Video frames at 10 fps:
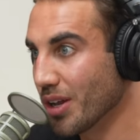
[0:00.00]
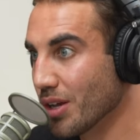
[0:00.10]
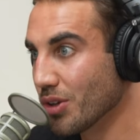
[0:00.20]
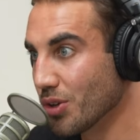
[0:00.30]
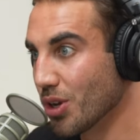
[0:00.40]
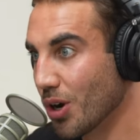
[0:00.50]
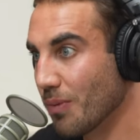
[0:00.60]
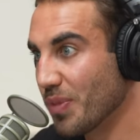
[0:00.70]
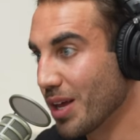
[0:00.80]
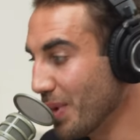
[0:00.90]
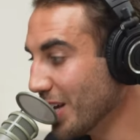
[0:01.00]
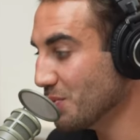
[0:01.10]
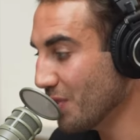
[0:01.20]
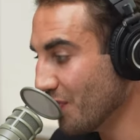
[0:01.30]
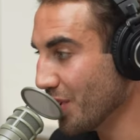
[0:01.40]
Mm-hmm. You know, it makes
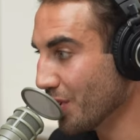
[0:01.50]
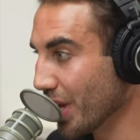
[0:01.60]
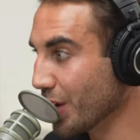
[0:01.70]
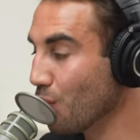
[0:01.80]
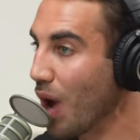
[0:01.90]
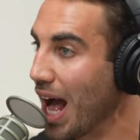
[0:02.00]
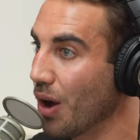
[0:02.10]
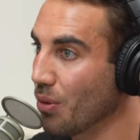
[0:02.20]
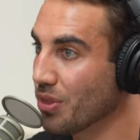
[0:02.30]
me feel like, wow,